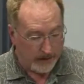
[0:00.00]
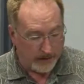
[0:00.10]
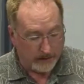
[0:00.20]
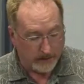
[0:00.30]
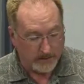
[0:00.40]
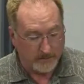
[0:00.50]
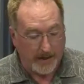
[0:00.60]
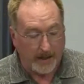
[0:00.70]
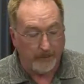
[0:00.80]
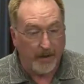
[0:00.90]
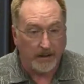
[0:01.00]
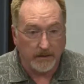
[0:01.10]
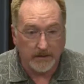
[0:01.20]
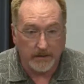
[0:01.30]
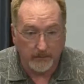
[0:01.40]
I think this is bad
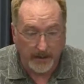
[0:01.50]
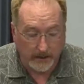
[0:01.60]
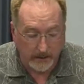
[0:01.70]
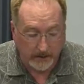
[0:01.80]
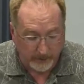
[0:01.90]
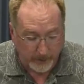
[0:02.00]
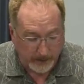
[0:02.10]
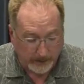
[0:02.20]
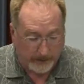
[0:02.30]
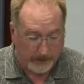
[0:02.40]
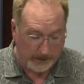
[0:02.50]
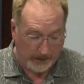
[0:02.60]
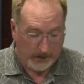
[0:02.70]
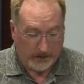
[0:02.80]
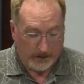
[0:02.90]
policy and bad government.
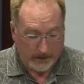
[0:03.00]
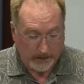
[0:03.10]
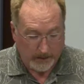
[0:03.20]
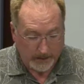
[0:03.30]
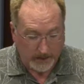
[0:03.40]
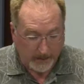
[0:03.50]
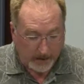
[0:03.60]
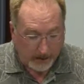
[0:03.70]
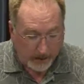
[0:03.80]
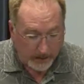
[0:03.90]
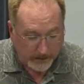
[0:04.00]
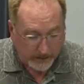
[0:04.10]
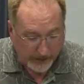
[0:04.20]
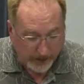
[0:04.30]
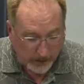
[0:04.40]
Some may argue that
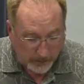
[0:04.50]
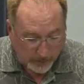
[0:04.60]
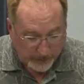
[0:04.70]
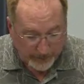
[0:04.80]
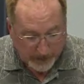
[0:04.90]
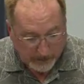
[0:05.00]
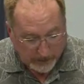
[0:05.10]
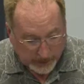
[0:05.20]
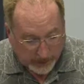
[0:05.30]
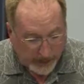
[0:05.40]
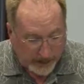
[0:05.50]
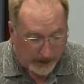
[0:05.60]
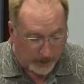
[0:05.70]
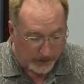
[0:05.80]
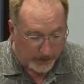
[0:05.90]
state law will prevail and guide
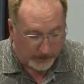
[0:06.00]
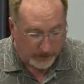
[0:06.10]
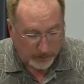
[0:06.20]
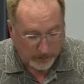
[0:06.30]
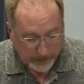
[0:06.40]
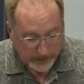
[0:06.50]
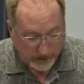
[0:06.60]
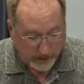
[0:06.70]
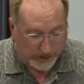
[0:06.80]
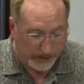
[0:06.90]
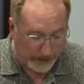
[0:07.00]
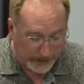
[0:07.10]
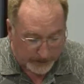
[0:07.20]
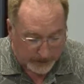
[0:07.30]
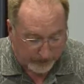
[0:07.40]
how an amendment will occur.
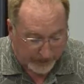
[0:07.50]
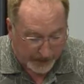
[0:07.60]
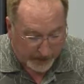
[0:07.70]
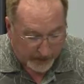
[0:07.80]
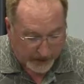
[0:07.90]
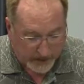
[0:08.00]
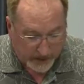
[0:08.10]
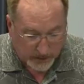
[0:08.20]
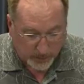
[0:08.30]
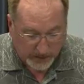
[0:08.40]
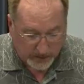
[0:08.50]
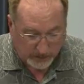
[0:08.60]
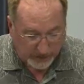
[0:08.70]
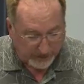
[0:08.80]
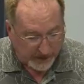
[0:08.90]
That sounds
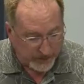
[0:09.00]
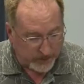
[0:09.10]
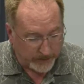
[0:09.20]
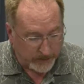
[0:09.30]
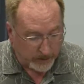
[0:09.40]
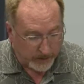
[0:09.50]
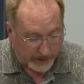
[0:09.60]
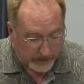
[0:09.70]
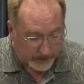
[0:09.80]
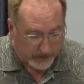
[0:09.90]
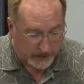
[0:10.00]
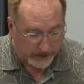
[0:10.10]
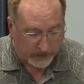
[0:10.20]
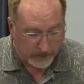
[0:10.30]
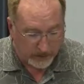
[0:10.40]
reasonable, but I'm not sure it's correct.
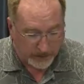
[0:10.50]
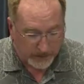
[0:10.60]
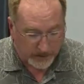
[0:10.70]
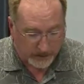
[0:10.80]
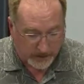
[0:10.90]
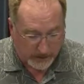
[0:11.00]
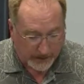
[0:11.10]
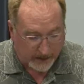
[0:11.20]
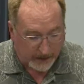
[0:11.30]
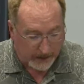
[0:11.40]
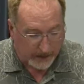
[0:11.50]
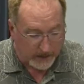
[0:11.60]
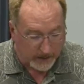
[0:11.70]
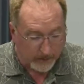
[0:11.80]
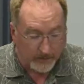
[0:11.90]
After all, it was determined that the county
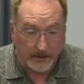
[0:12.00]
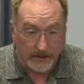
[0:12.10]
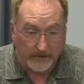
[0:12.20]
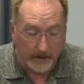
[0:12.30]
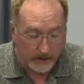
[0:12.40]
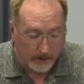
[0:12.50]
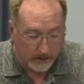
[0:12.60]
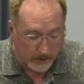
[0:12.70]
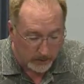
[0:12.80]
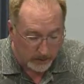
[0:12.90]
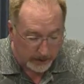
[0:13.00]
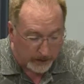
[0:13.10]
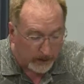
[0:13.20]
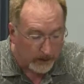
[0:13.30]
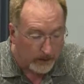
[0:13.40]
needed to implement the state law locally
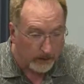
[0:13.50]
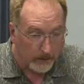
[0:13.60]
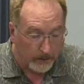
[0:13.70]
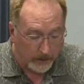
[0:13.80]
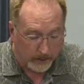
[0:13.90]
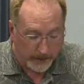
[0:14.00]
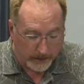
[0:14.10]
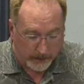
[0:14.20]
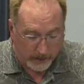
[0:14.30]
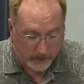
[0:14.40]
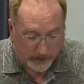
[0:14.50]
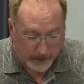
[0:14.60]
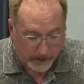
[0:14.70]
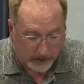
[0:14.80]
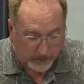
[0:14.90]
in order to create a DRRA,
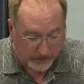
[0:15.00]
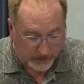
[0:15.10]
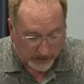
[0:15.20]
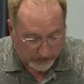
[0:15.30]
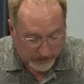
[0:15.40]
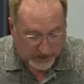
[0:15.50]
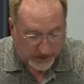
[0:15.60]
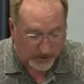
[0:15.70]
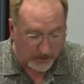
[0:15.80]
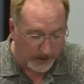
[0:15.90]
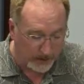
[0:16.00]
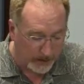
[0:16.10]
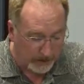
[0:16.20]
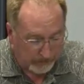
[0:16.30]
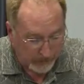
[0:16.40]
and we've heard discussion about
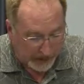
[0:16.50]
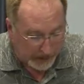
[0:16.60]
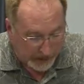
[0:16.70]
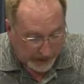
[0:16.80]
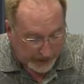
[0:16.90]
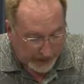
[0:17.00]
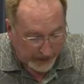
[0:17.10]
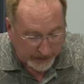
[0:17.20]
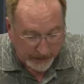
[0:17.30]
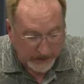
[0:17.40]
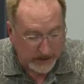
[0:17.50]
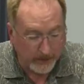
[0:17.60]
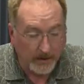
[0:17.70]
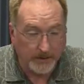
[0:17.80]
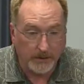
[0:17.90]
that. I think that
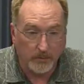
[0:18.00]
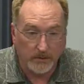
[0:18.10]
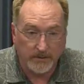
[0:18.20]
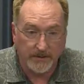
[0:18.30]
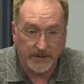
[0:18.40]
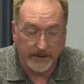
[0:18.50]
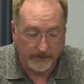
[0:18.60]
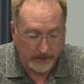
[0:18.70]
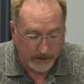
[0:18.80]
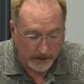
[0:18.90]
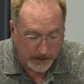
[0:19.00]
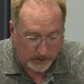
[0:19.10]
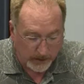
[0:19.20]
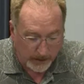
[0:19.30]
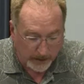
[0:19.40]
same logic would suggest that the
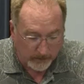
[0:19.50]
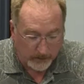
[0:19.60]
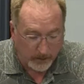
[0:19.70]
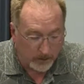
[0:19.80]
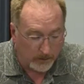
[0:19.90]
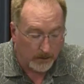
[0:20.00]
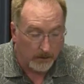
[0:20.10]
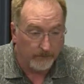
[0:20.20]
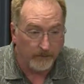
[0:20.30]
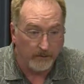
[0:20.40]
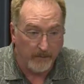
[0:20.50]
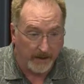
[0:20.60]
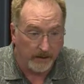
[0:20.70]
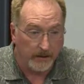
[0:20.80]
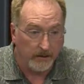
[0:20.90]
county needs the local law for
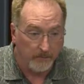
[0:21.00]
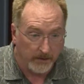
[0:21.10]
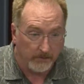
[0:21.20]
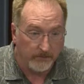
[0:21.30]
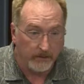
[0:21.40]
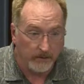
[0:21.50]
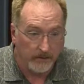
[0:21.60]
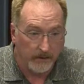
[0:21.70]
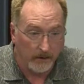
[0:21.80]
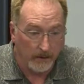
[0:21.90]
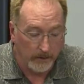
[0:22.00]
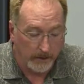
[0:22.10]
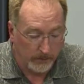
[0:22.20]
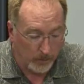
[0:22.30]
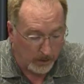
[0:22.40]
amending and administering the
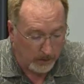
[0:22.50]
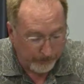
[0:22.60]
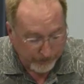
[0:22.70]
DRRA as well.